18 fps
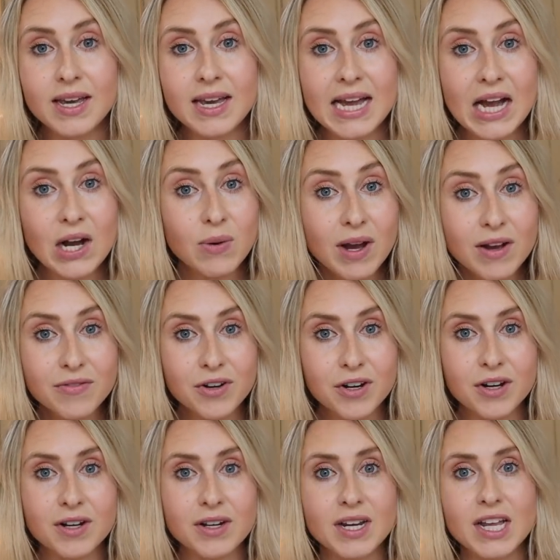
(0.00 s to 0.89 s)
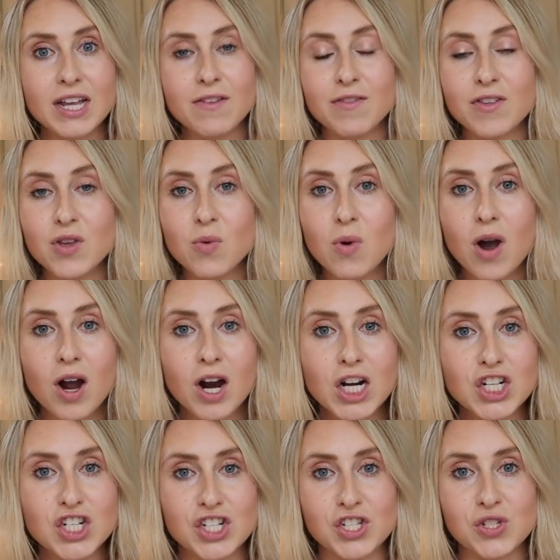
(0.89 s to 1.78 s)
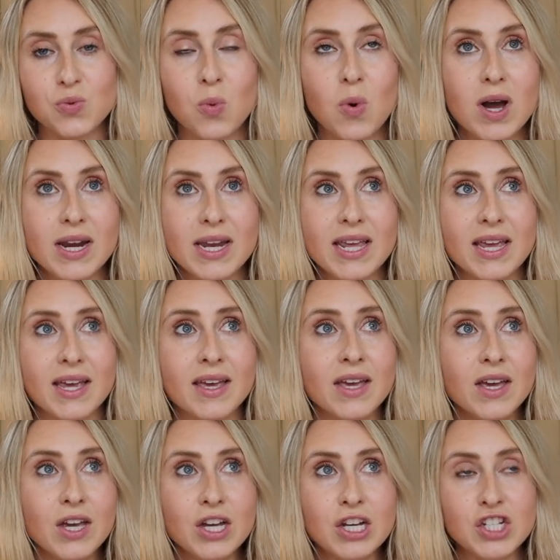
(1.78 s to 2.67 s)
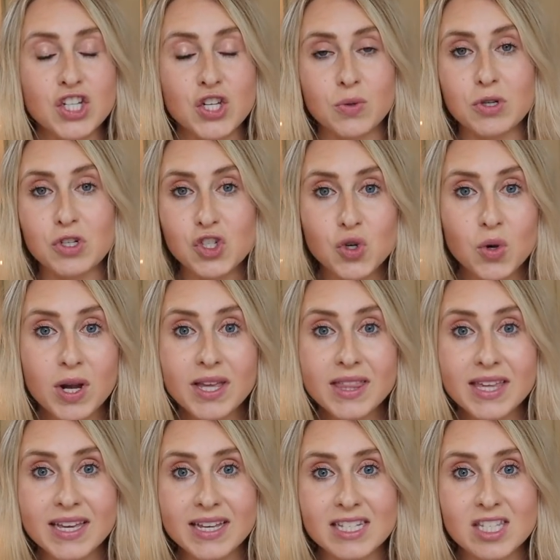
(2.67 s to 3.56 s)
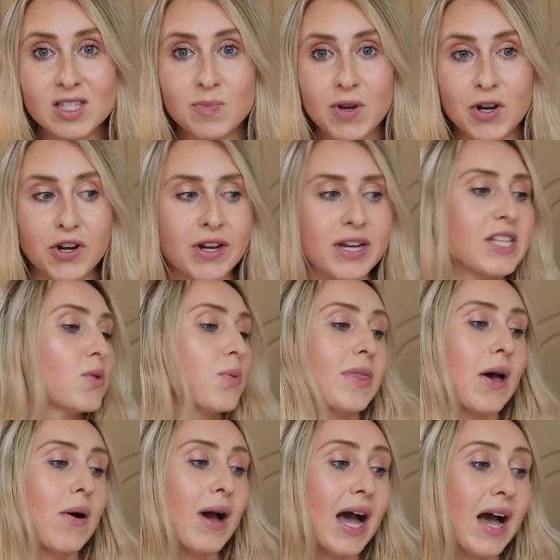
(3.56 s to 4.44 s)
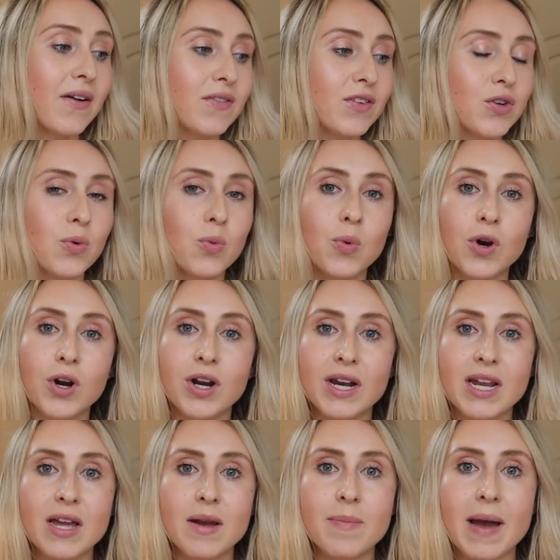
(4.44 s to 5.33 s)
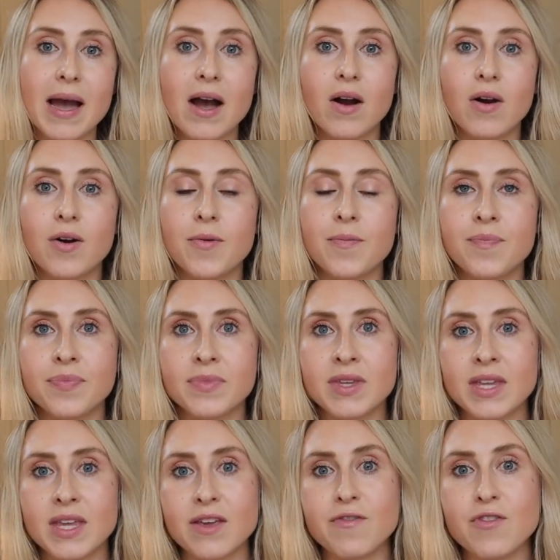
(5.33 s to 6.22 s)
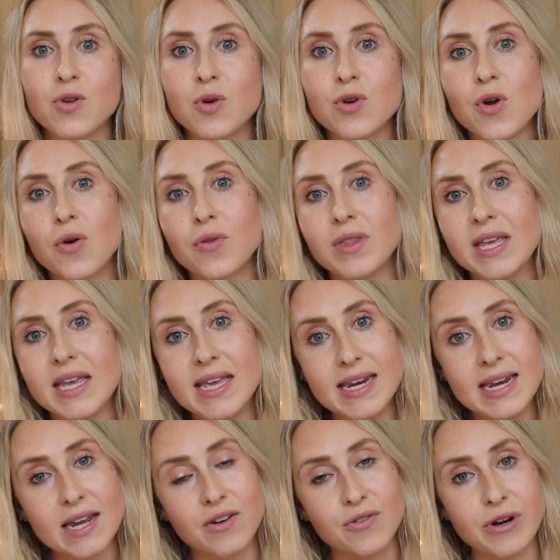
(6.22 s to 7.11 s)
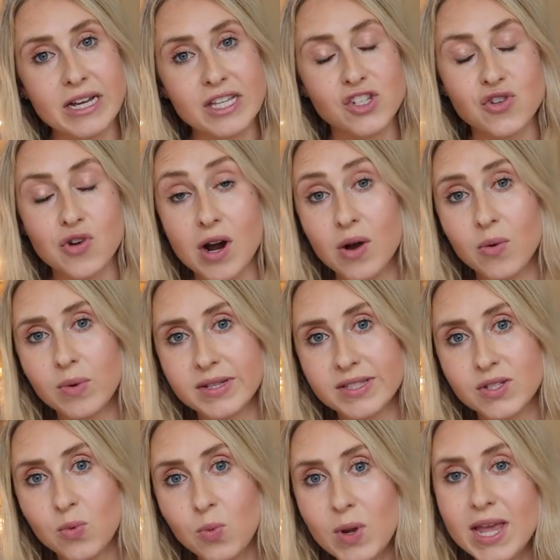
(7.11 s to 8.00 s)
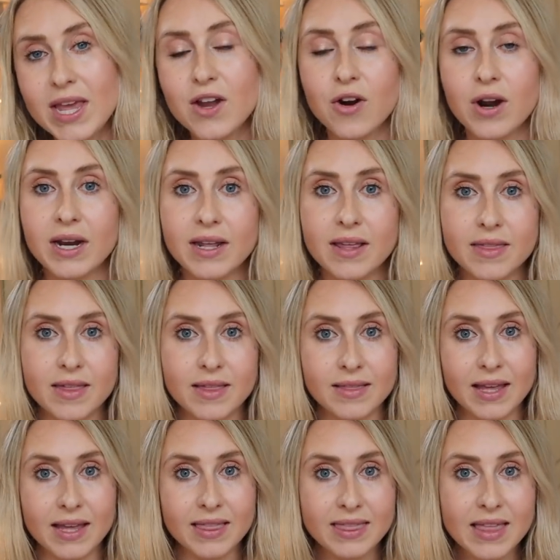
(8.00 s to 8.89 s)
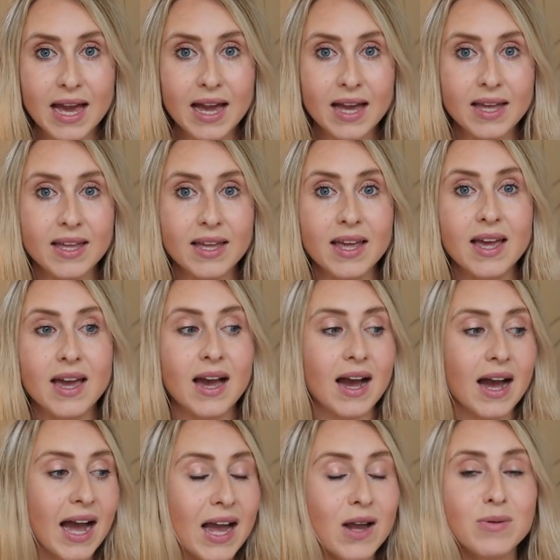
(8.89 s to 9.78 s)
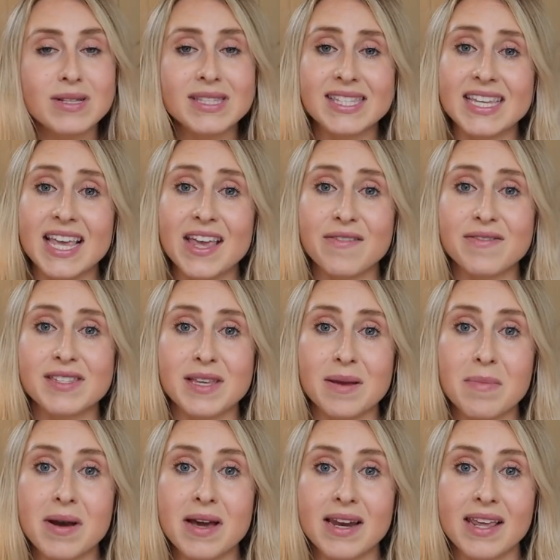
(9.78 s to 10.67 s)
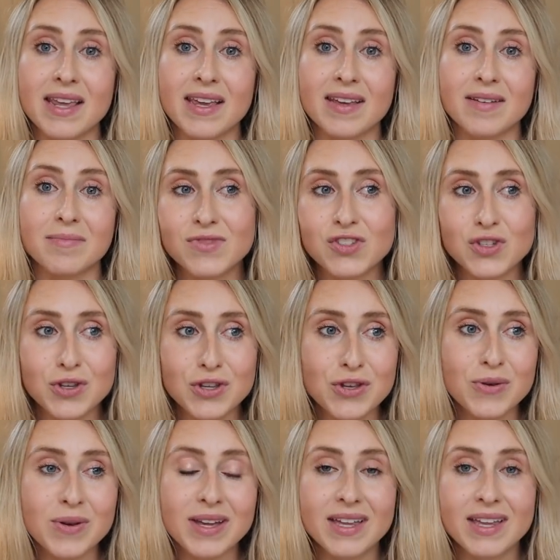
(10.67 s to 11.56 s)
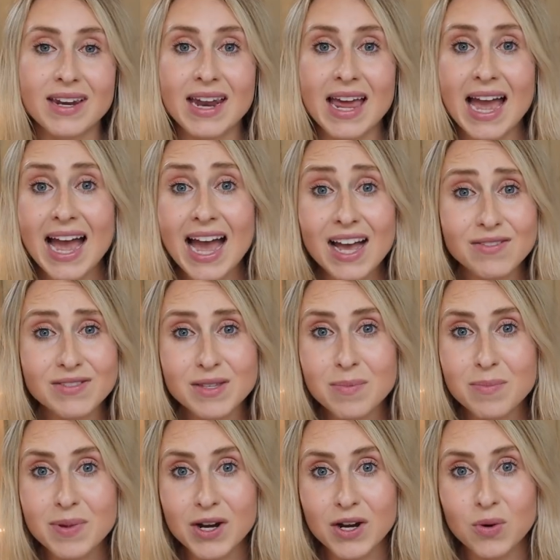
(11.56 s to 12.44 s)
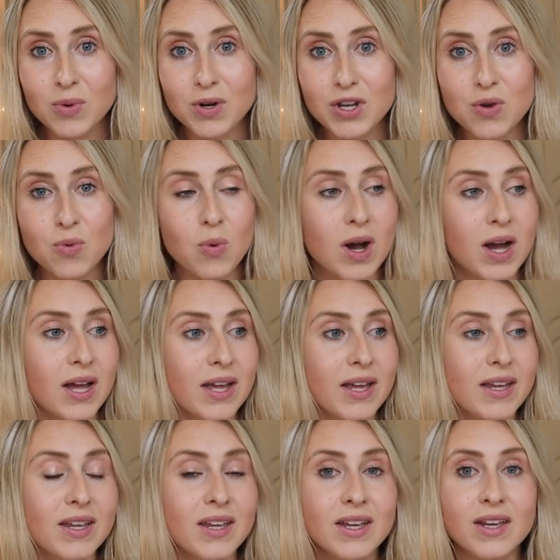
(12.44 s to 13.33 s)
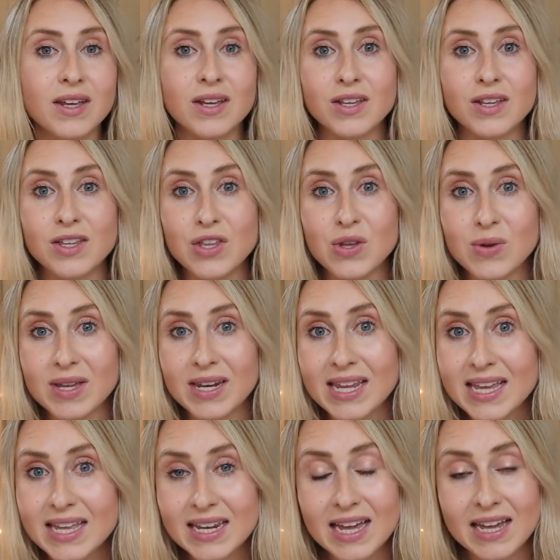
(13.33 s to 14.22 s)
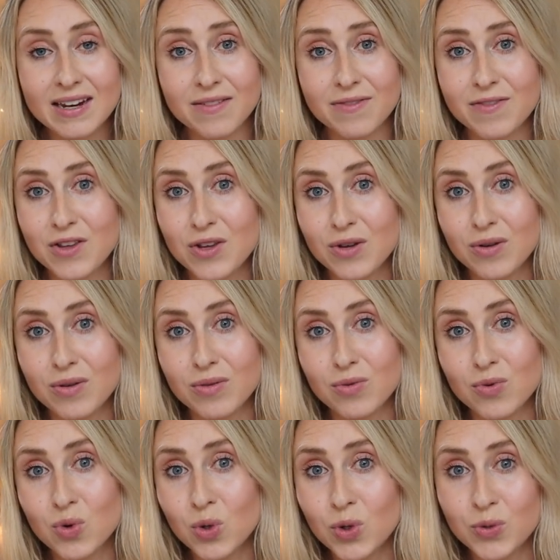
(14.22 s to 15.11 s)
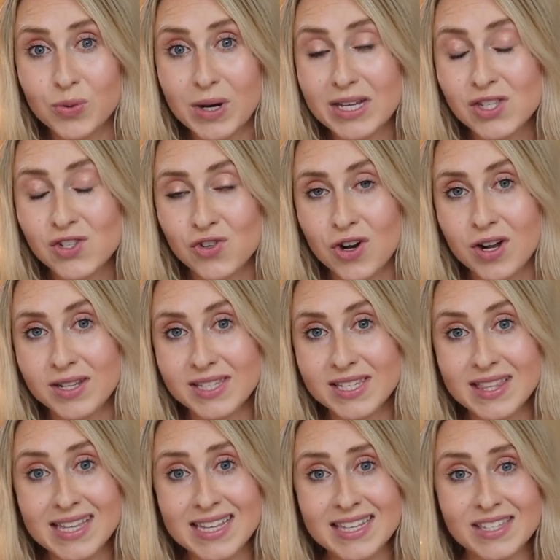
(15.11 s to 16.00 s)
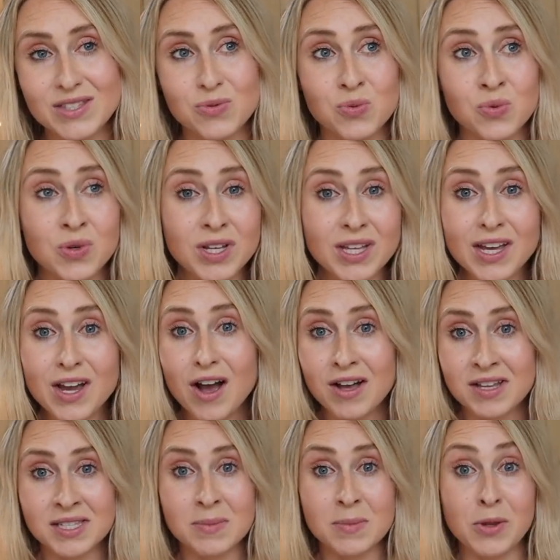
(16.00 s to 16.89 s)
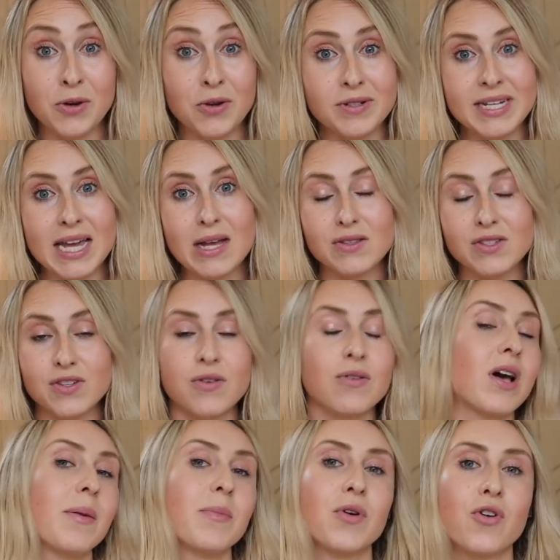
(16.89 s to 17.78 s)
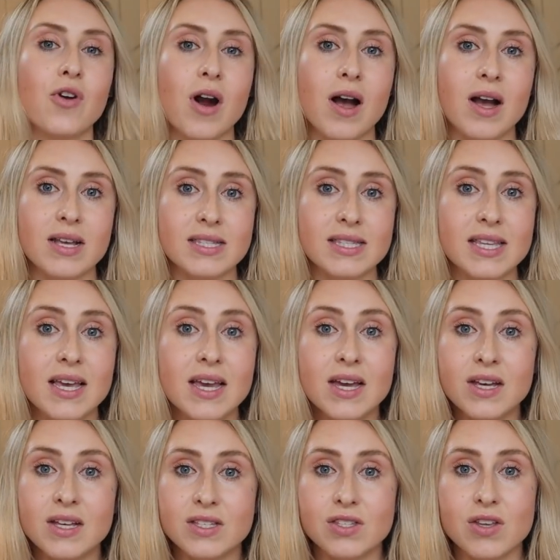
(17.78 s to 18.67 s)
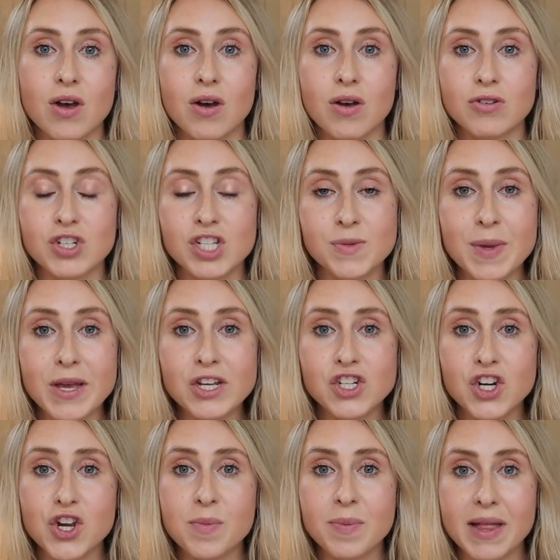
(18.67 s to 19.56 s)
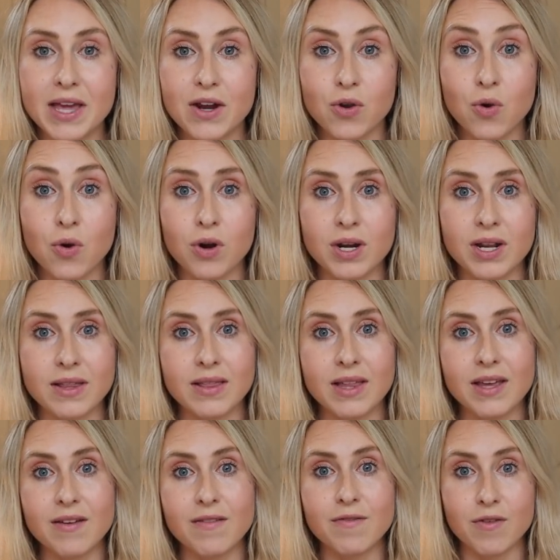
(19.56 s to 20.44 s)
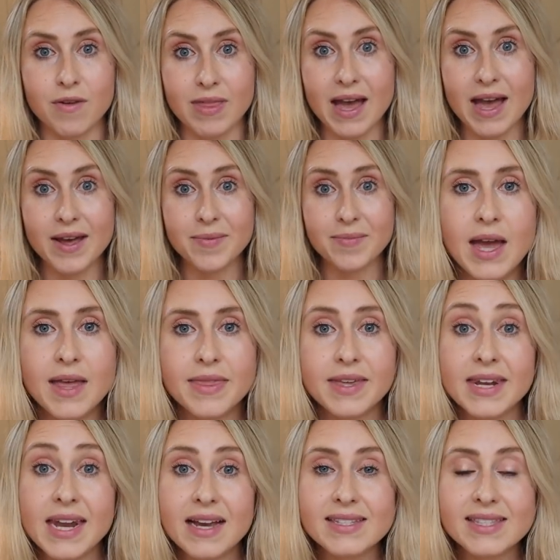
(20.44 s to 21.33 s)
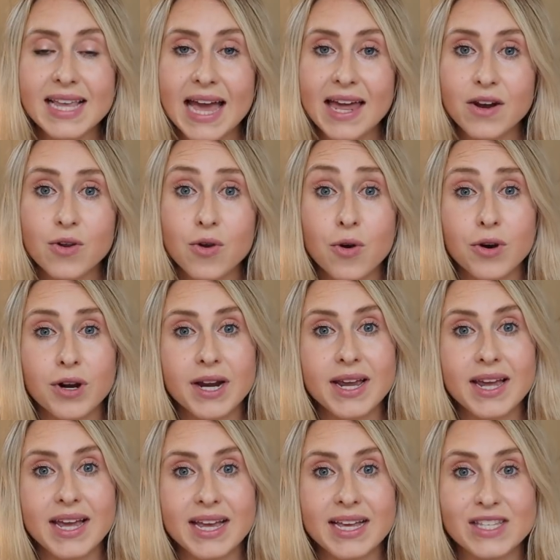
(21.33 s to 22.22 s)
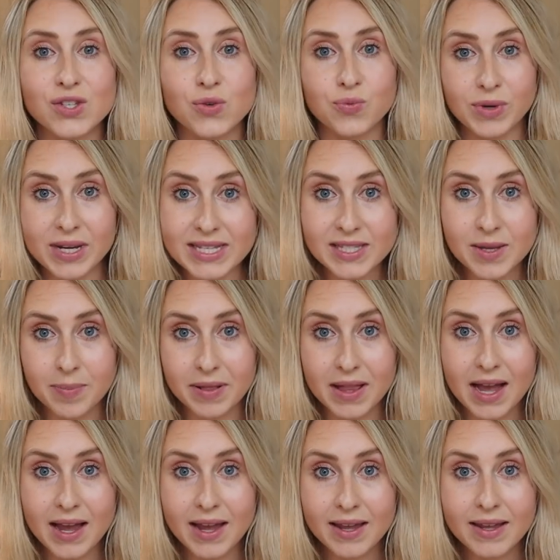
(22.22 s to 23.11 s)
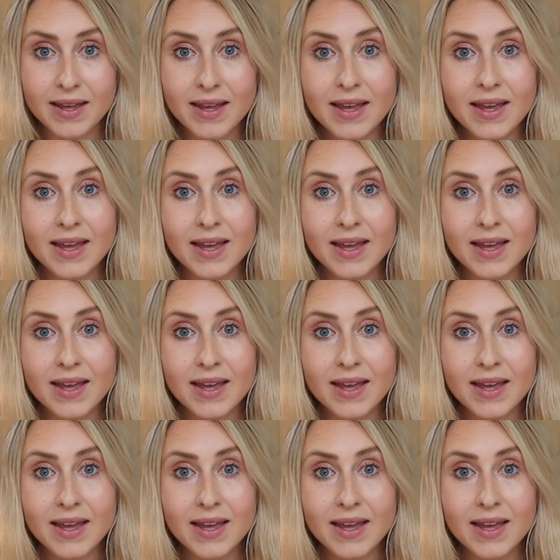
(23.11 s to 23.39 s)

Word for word: However, if you are just wanting to enjoy the experience without having to worry about if you can only eat at a restaurant once a week or anything like that, I would save some money so you can have some beer when you want, you can eat at a few cool restaurants in these really awesome little towns you'll come across, so just make sure you plan accordingly for that. The next category is resupply.